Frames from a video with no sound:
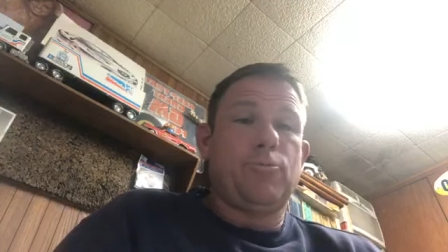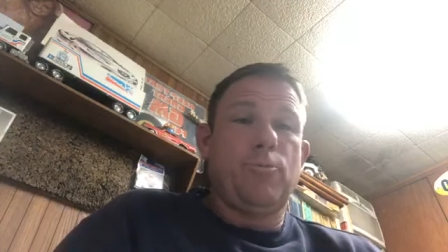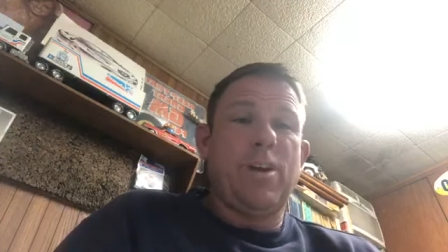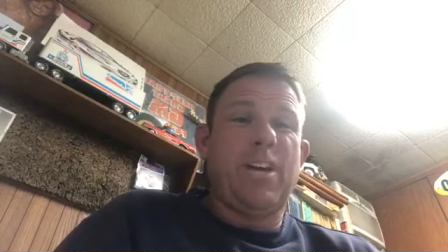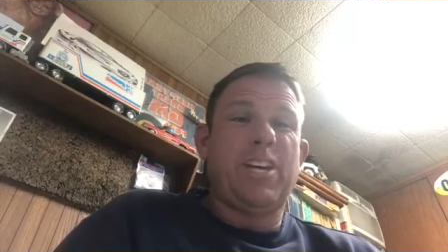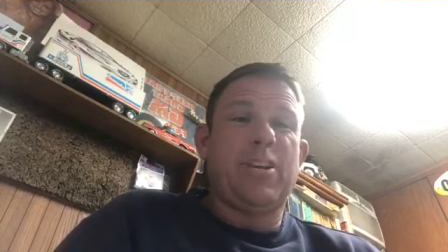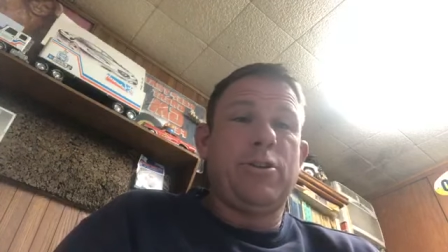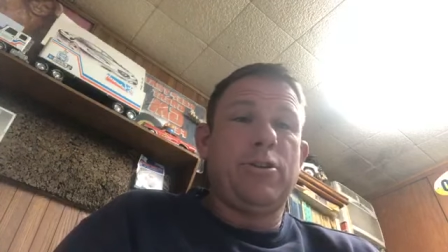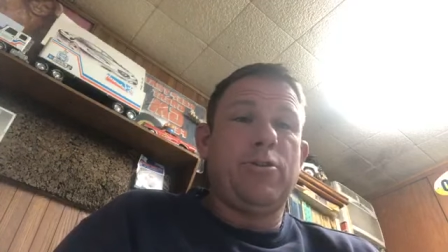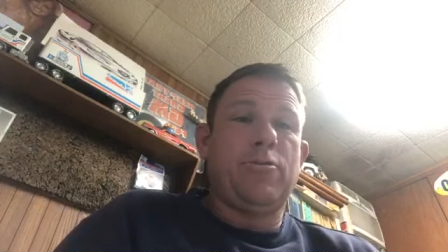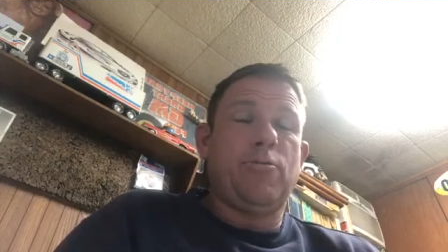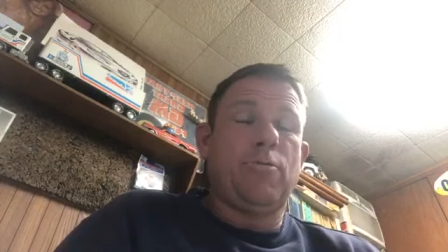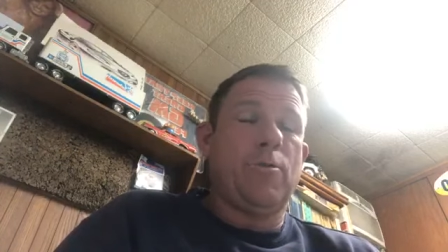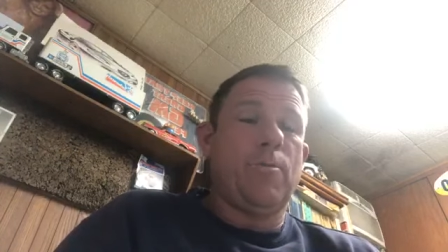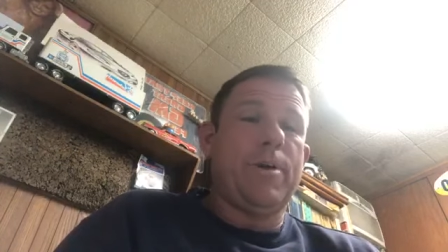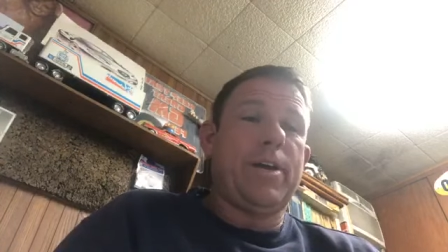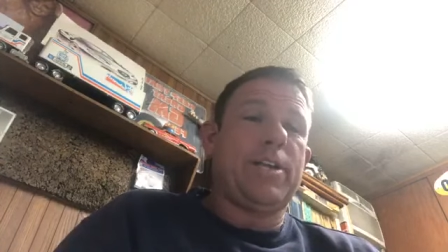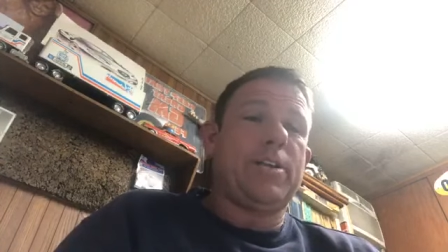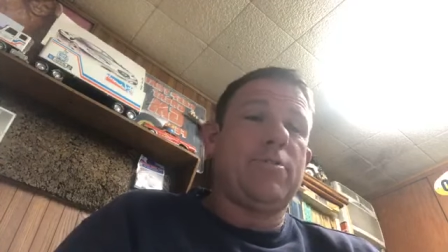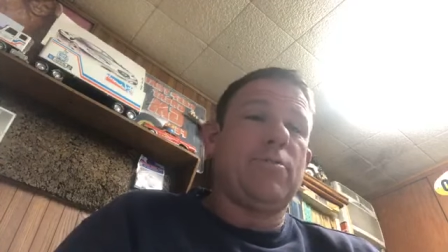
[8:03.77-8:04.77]
we can do what
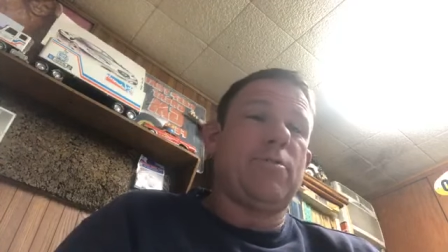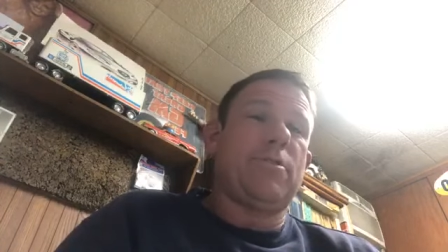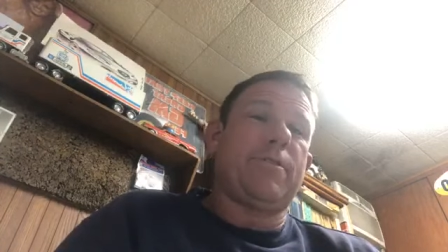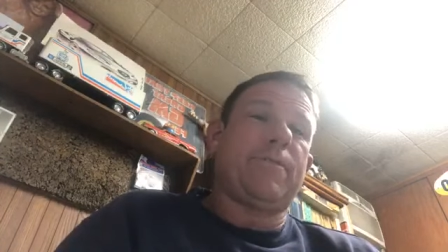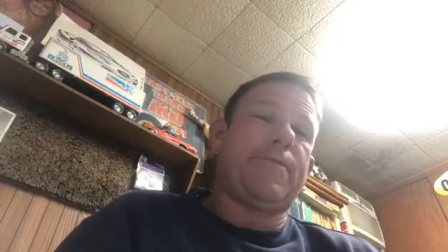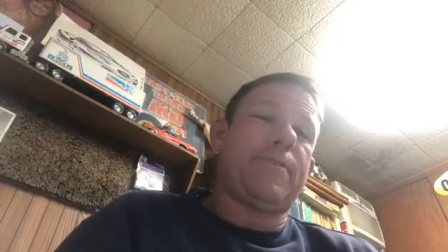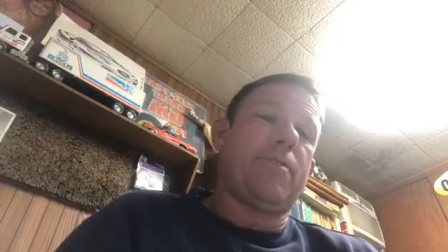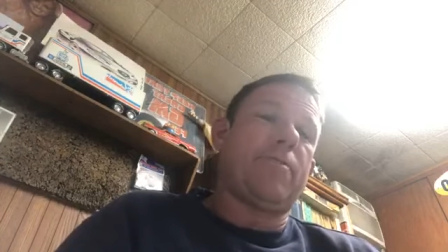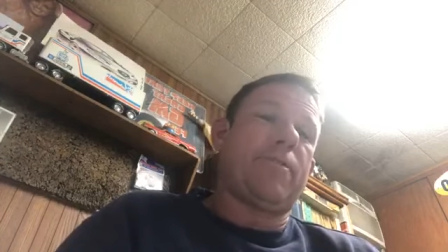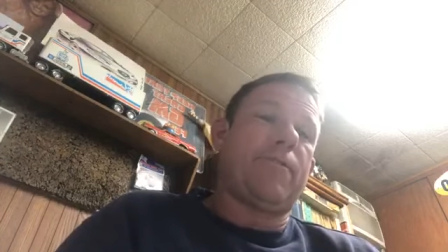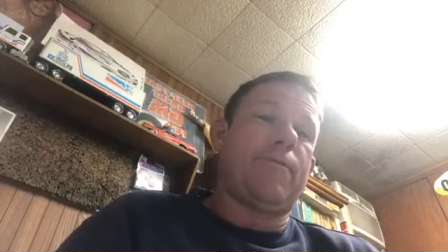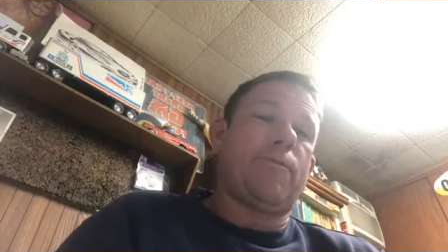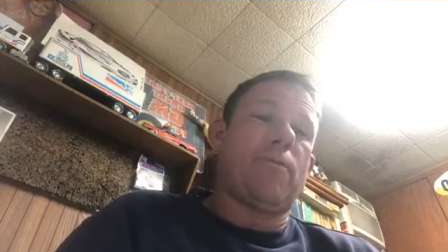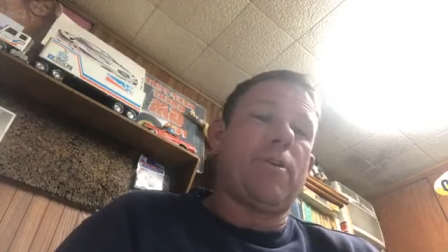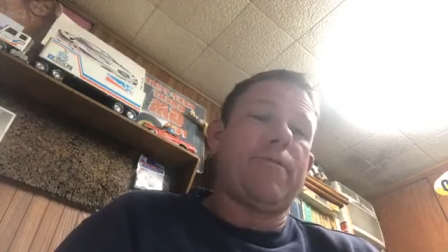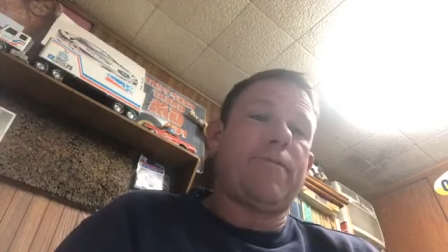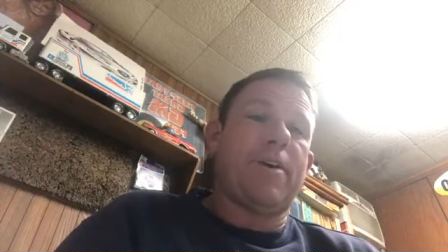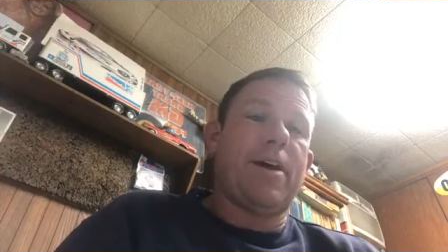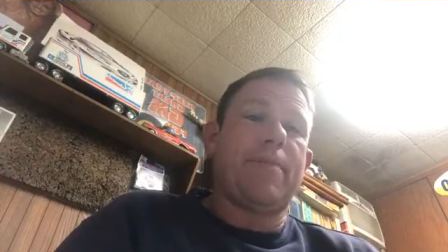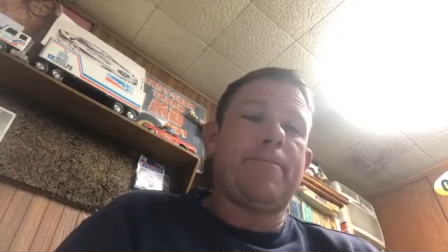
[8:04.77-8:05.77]
we can do on the phone in
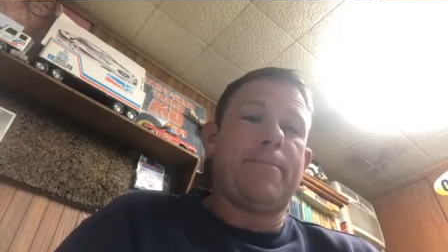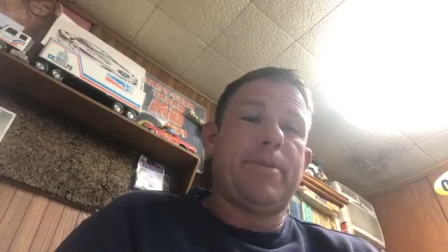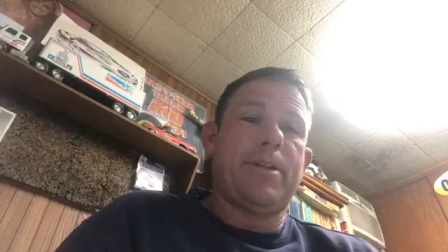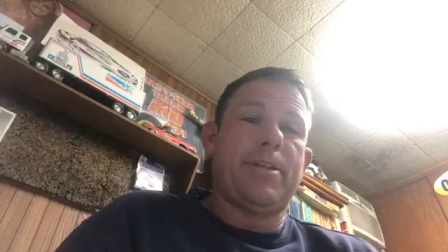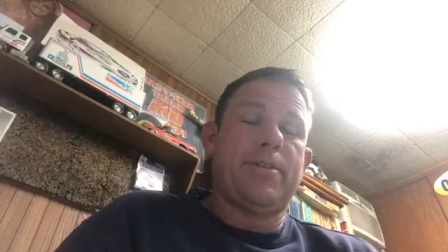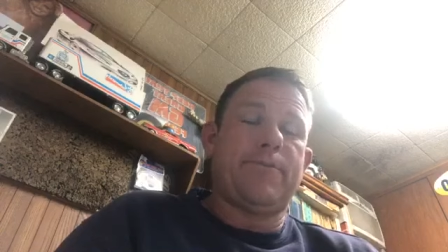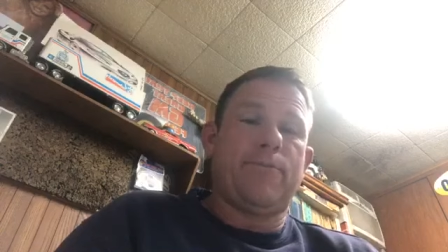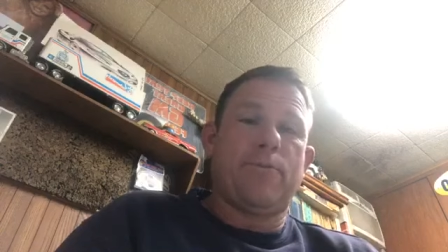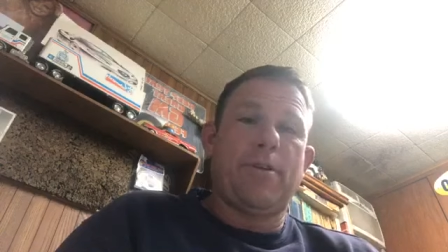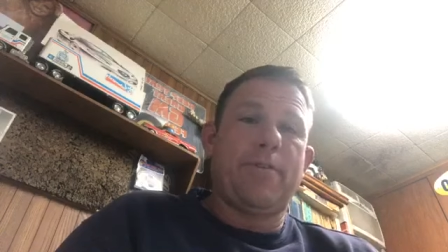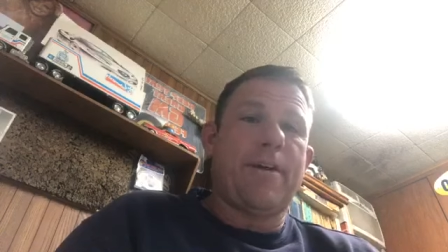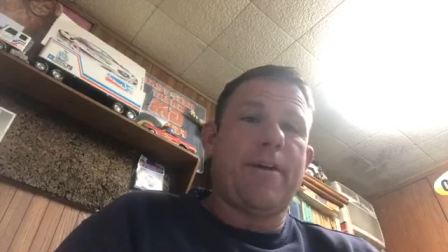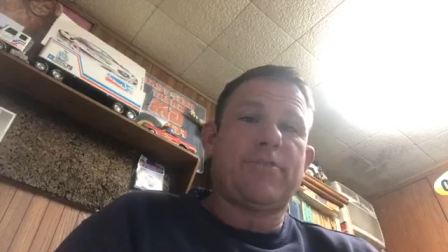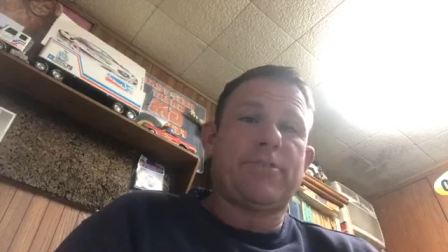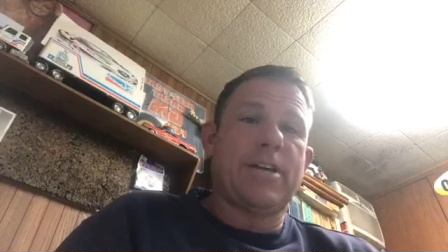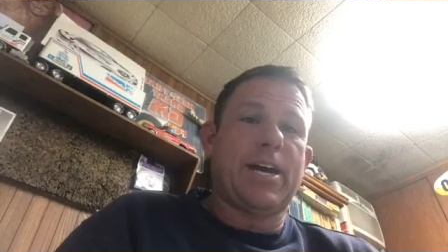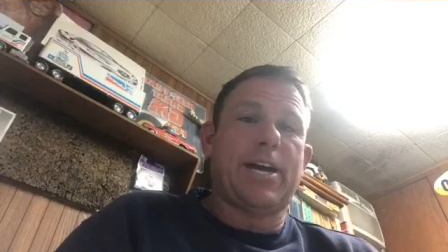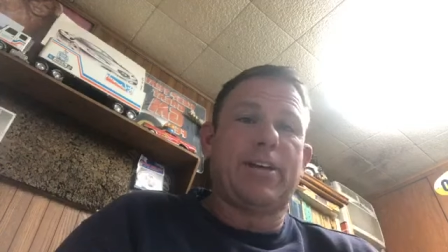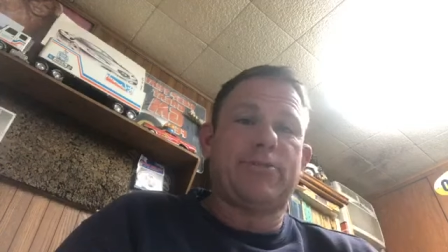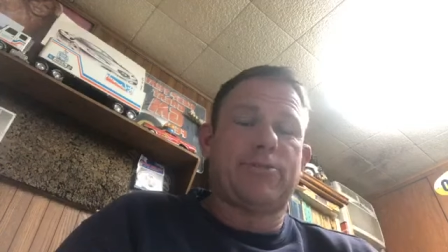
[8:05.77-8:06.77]
45
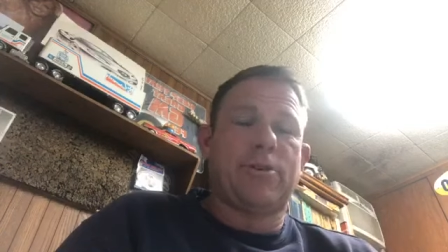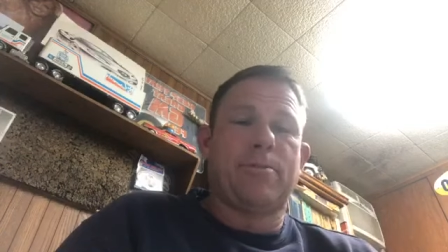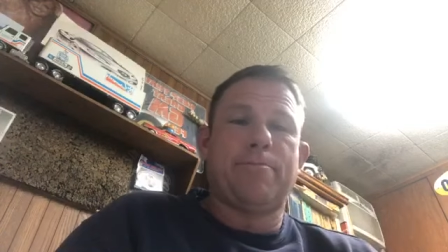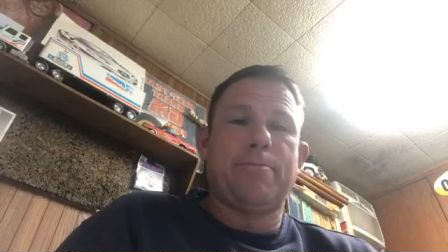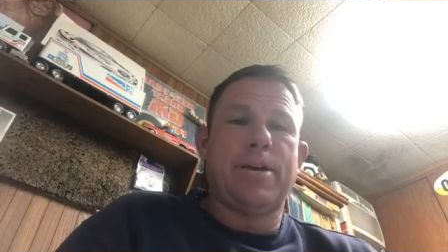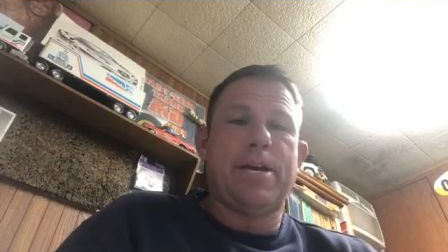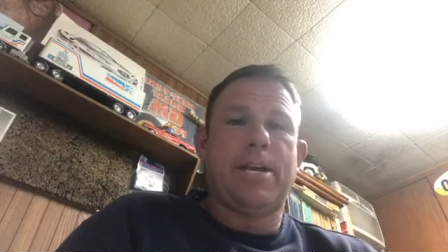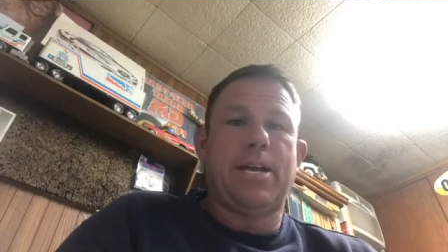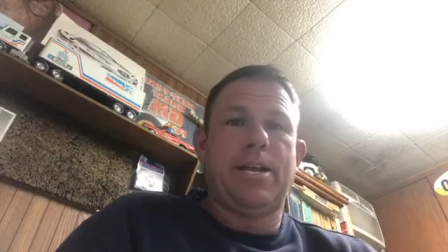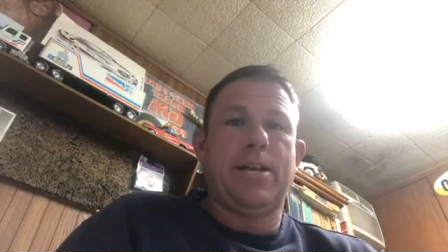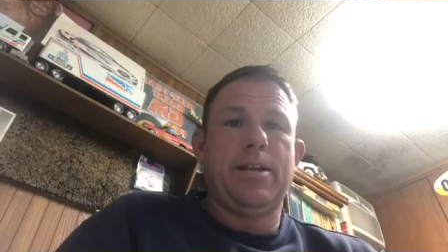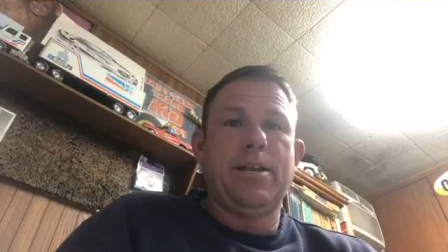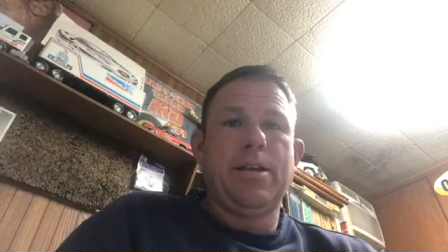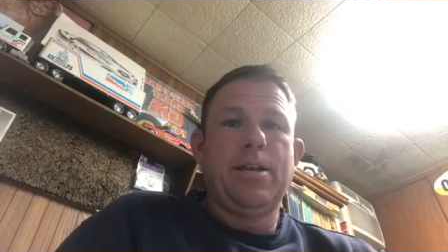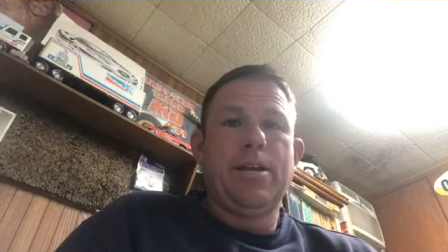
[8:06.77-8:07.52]
seconds or a minute.